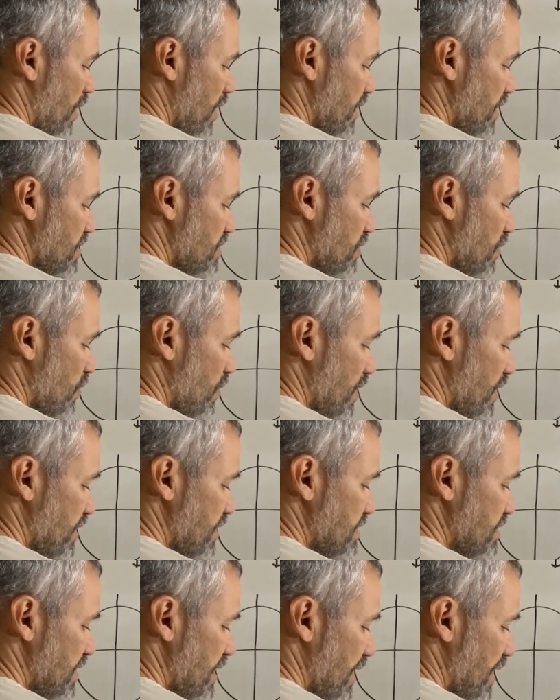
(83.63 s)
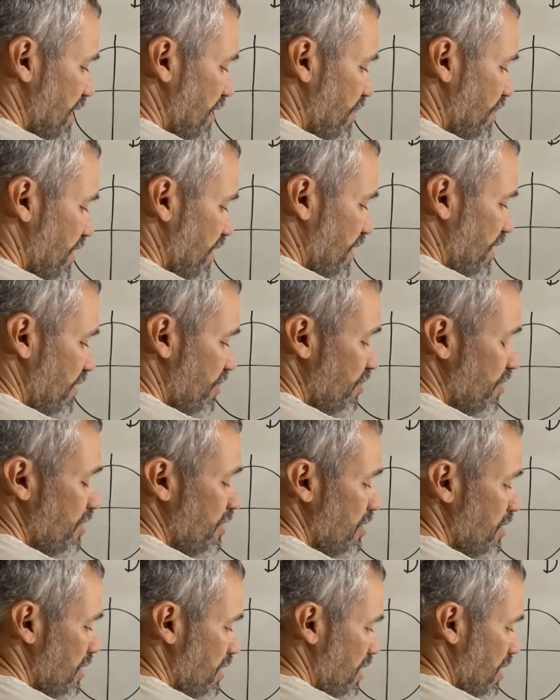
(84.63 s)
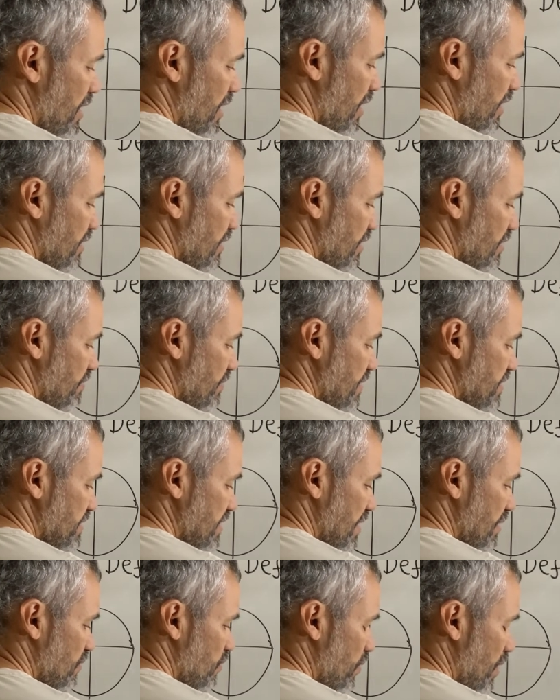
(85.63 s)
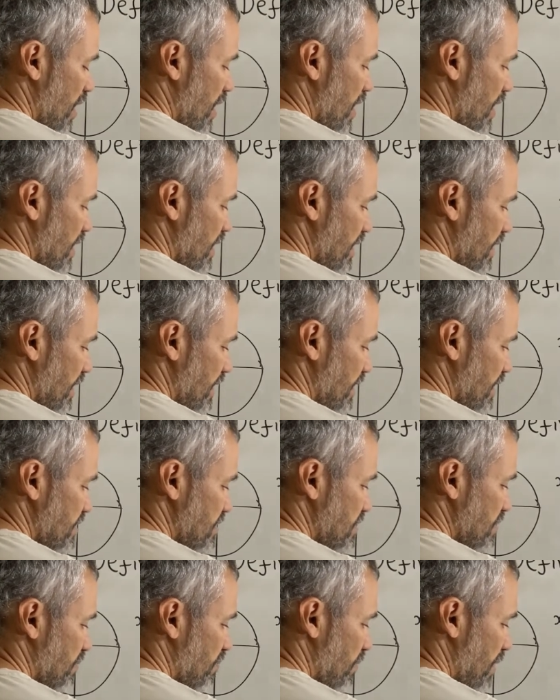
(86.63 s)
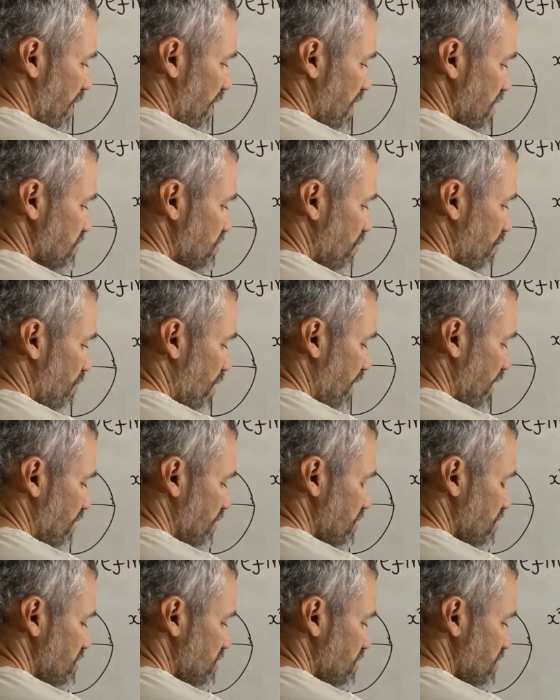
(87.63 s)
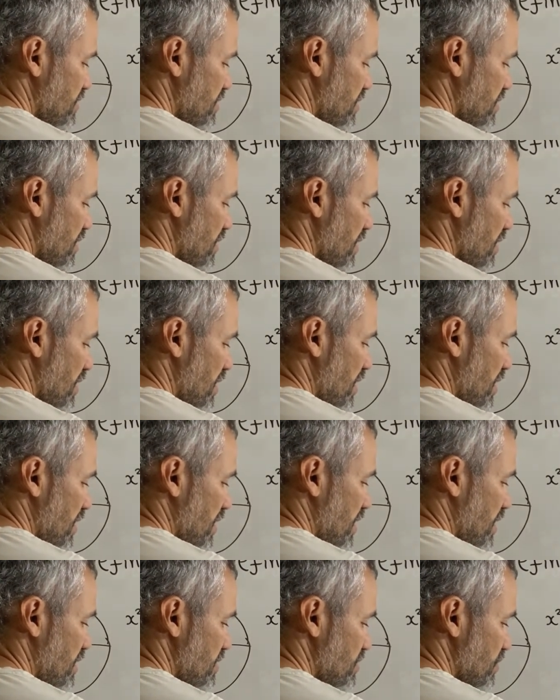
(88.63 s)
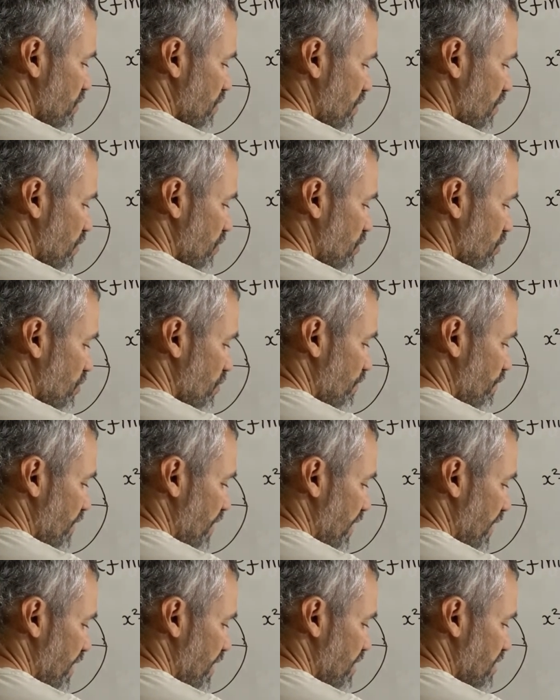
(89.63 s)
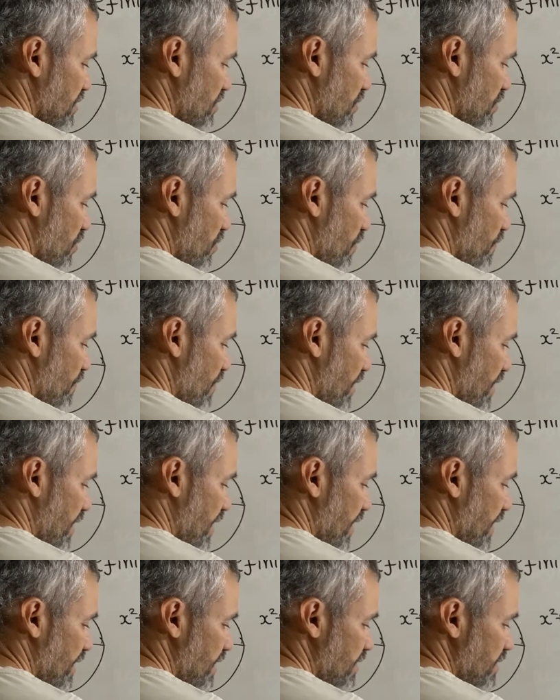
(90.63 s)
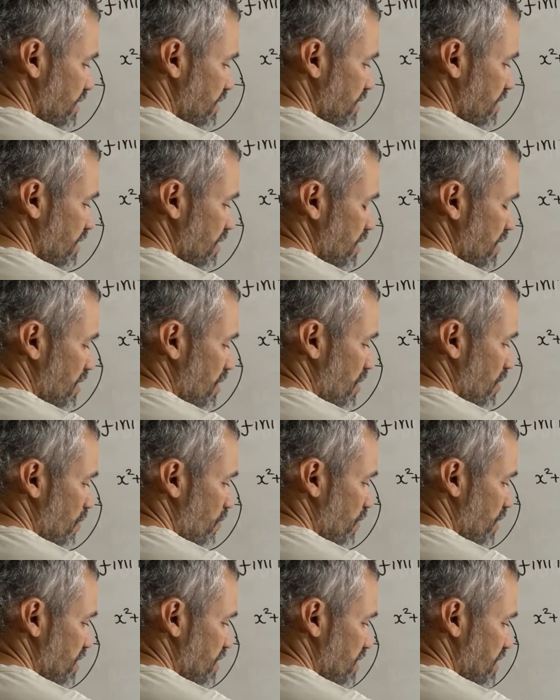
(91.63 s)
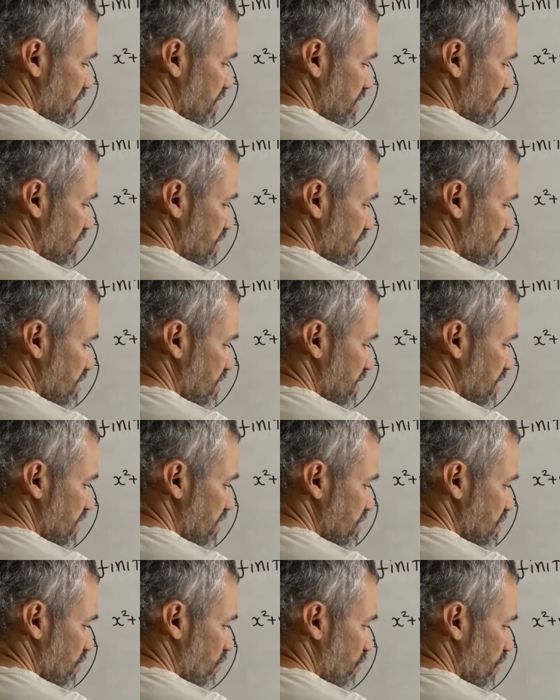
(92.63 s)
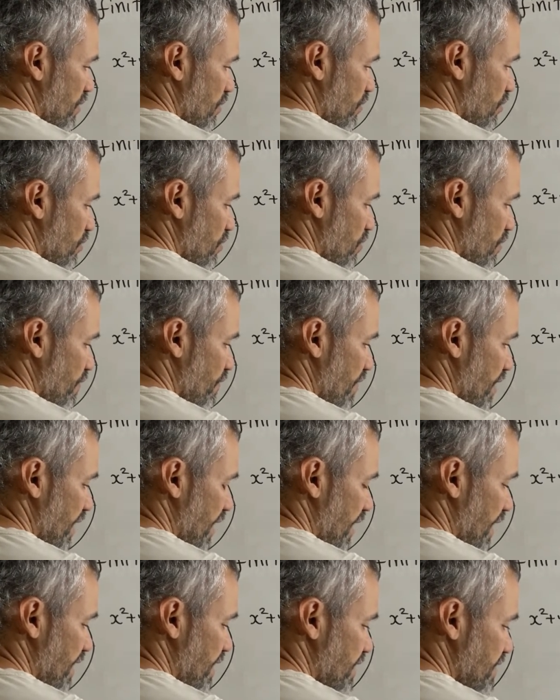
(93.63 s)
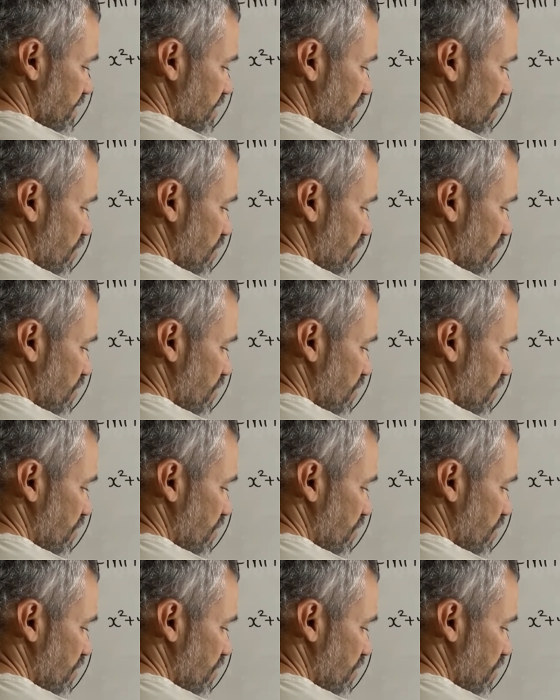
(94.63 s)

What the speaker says: squared is 8/9, and that means that y is plus or minus a square root of 8 over 9, which is a square root of 8